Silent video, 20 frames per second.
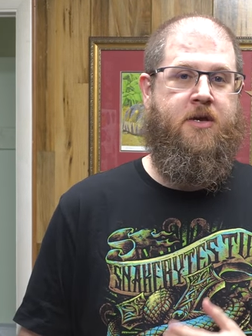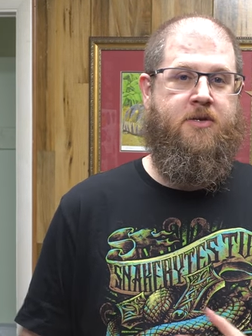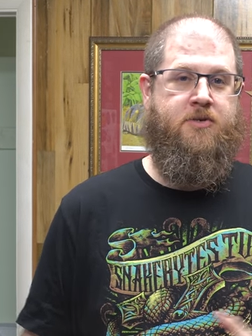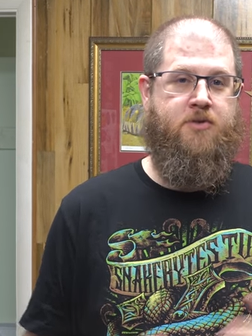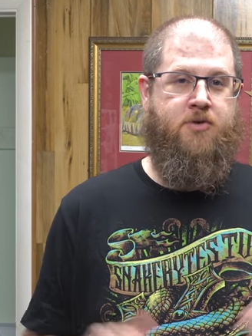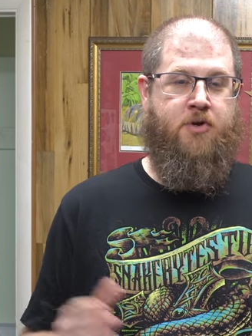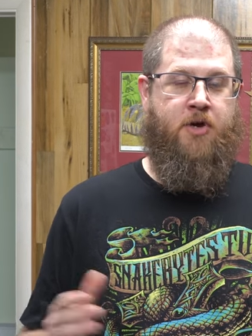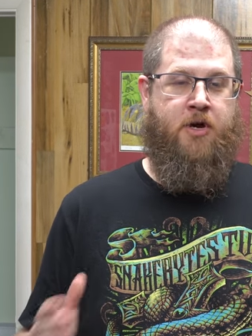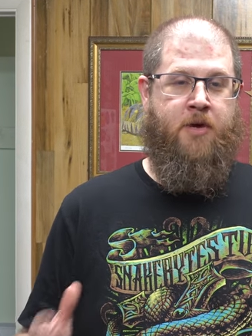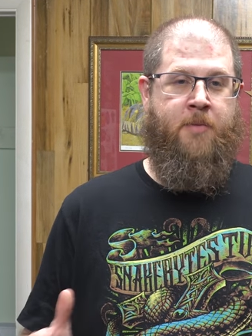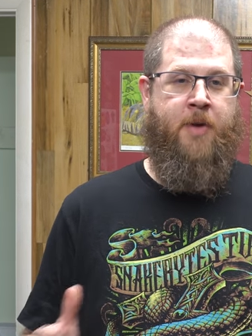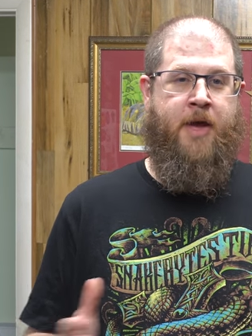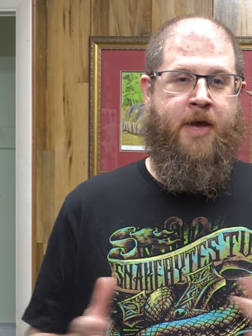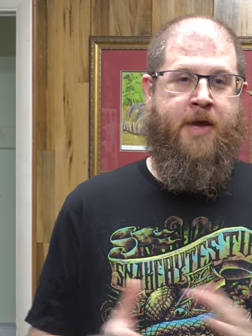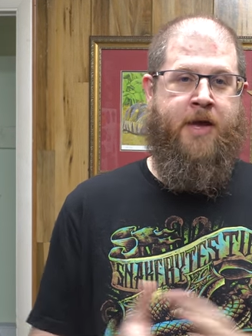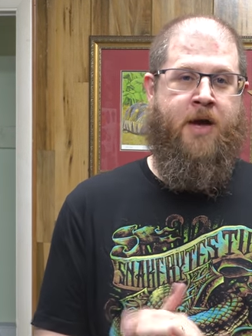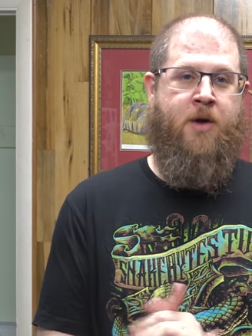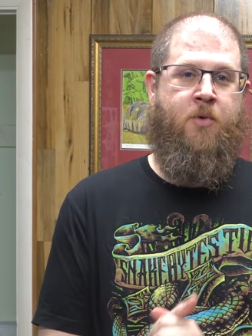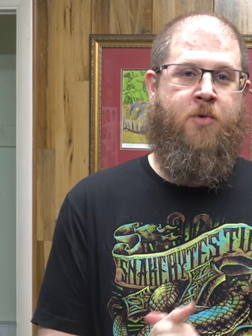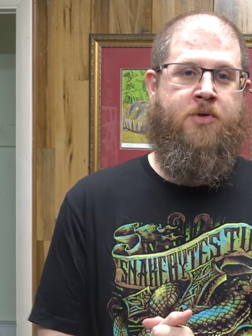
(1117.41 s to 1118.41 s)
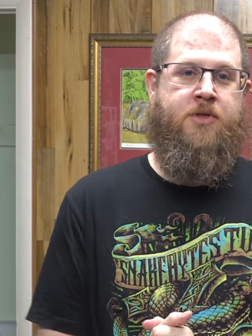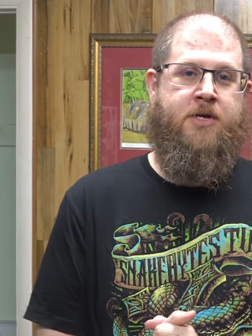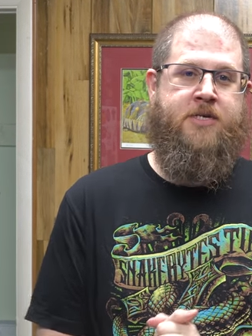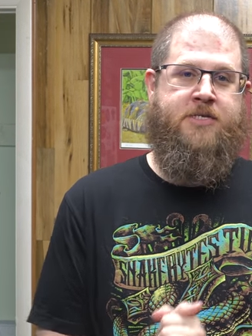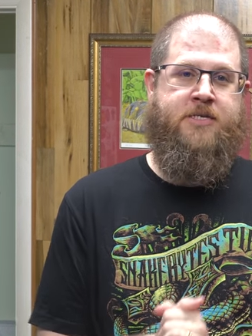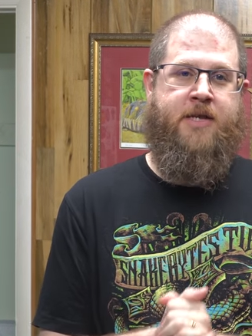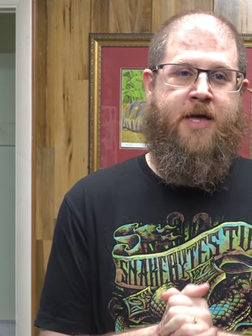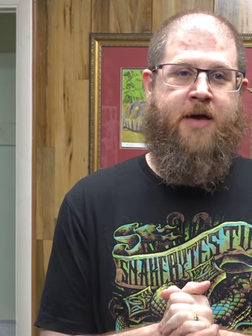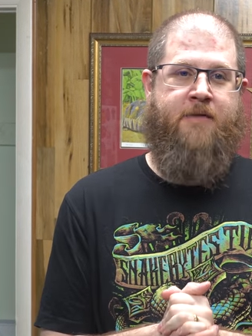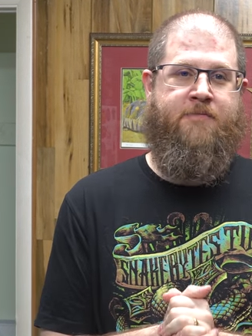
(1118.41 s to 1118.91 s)
So come hang out with
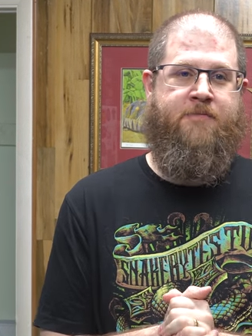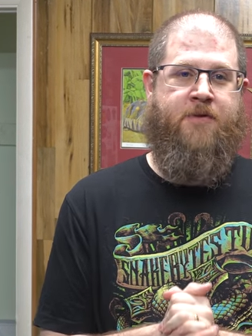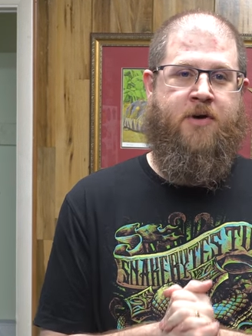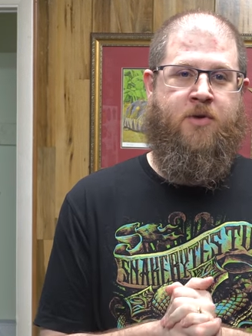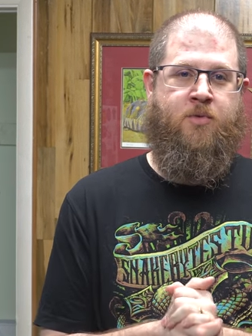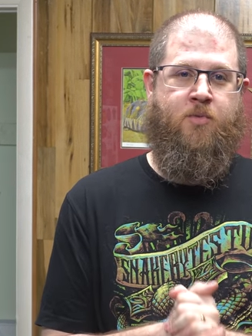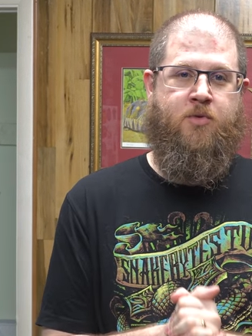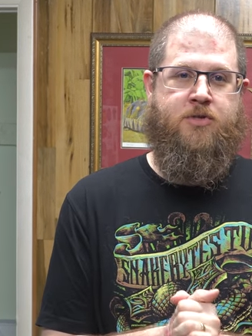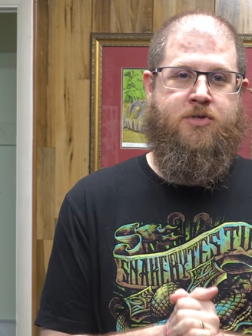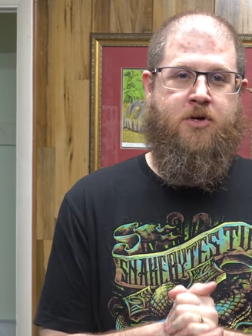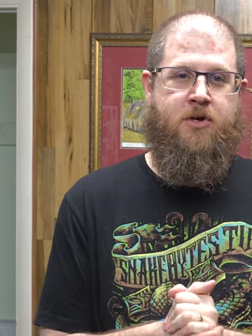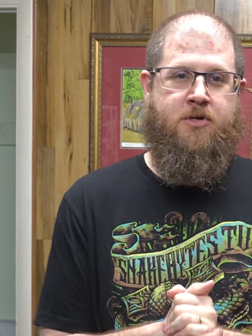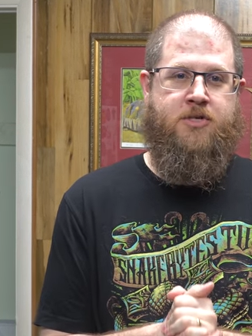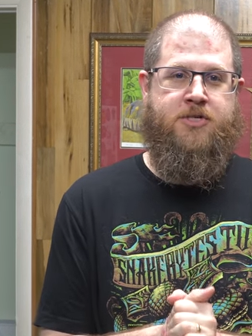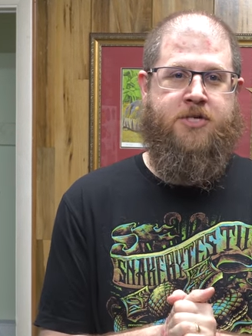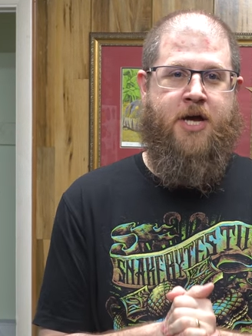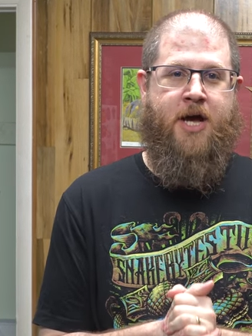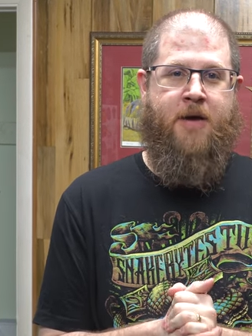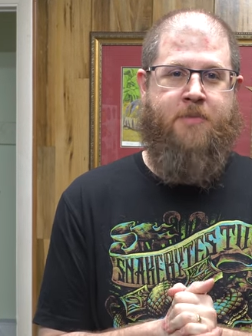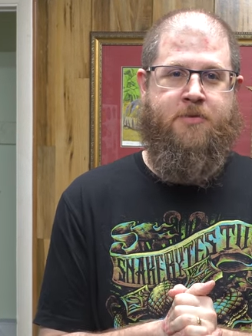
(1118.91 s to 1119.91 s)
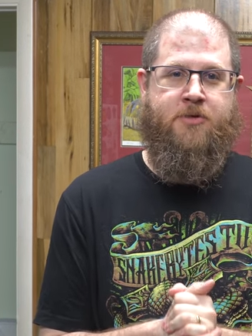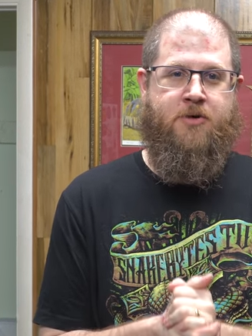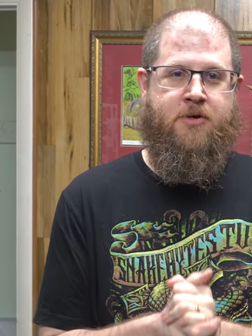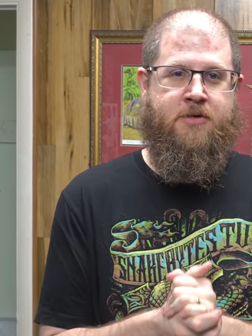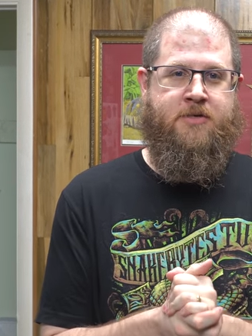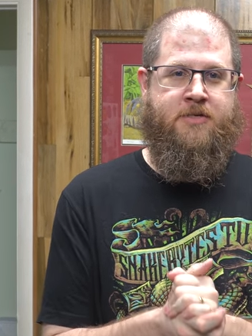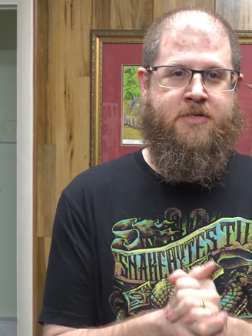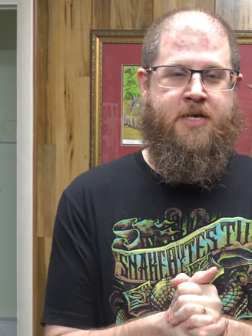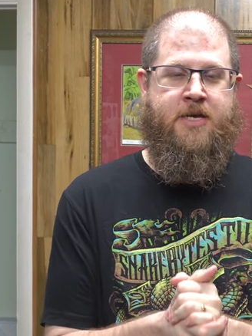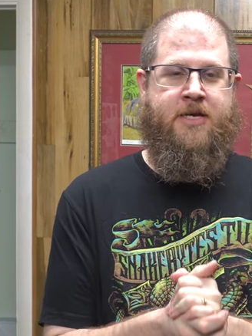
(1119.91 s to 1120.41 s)
us and have fun. We'll talk shop,
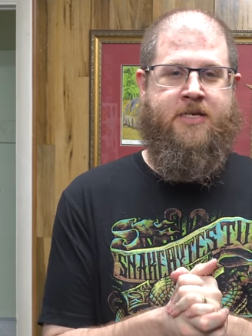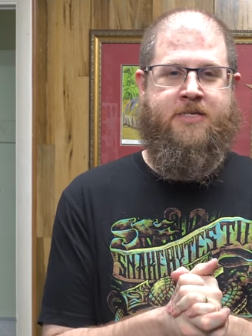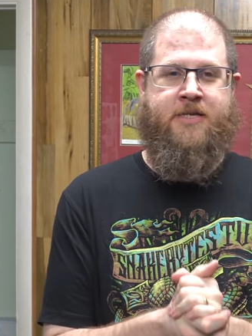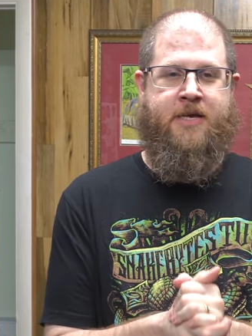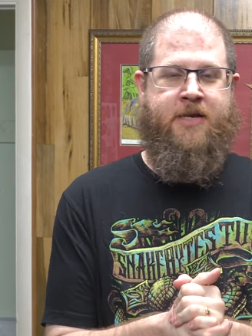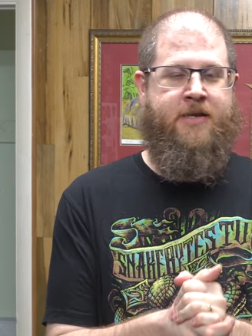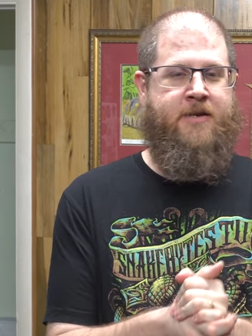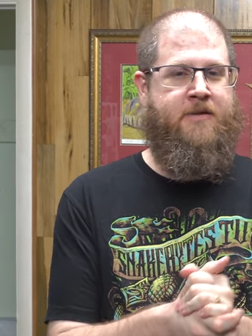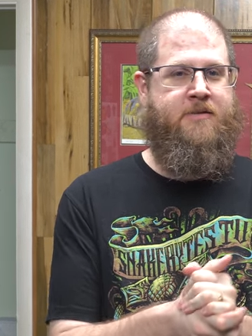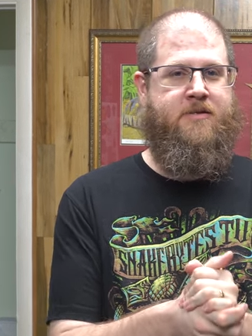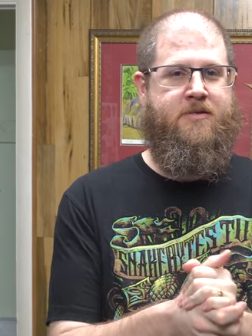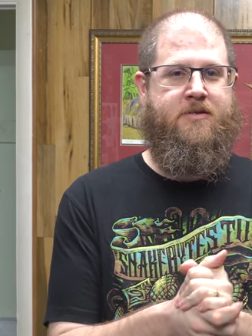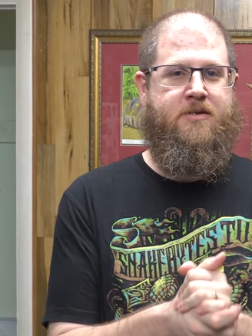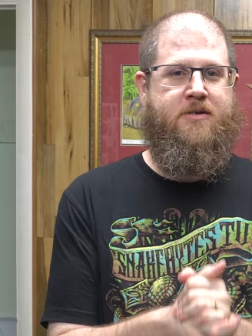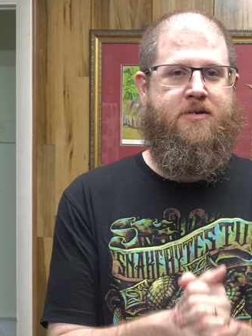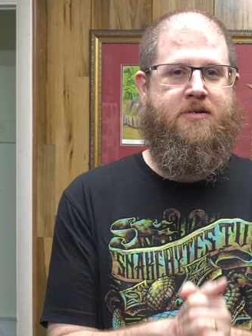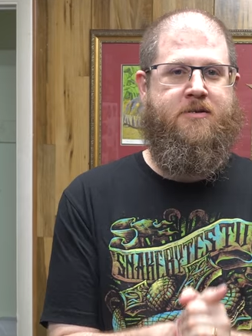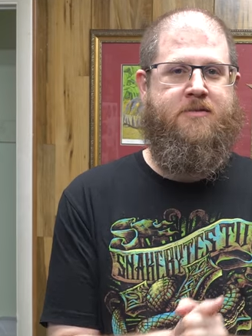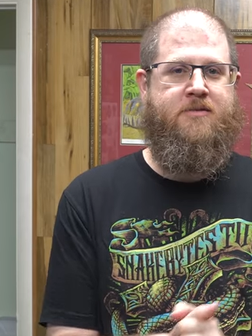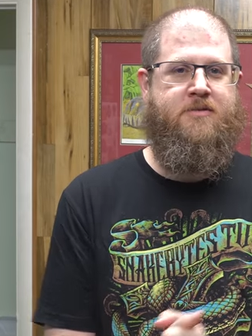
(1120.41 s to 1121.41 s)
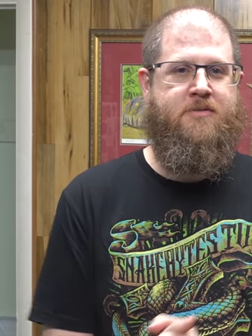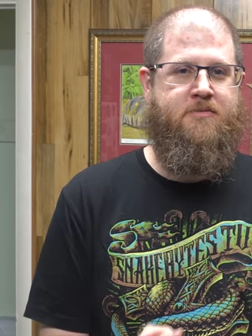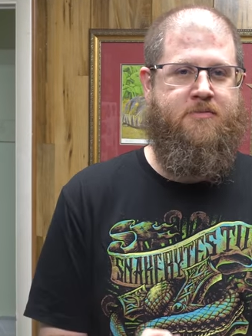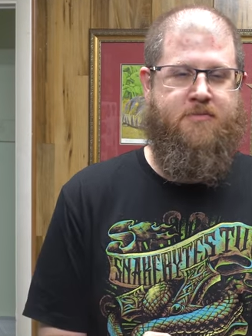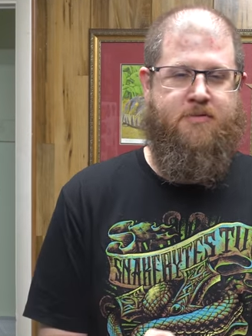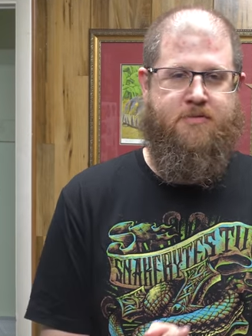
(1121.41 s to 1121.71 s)
talk snakes, hand out stickers,